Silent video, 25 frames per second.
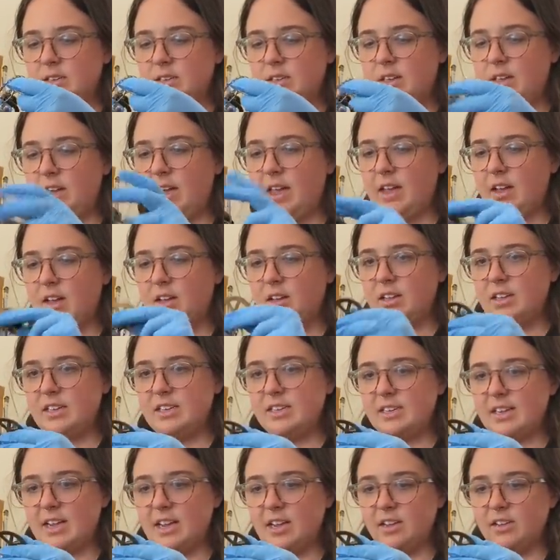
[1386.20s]
Okay, I'll
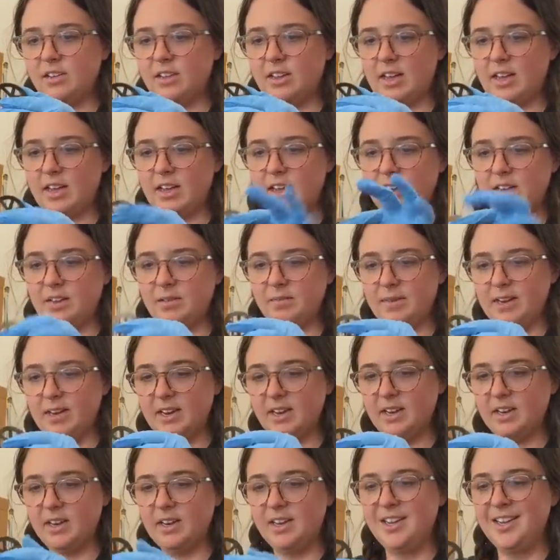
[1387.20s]
untangle that in a
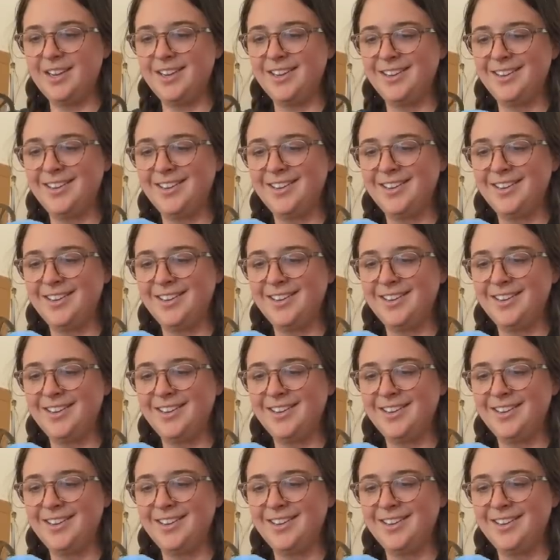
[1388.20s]
minute.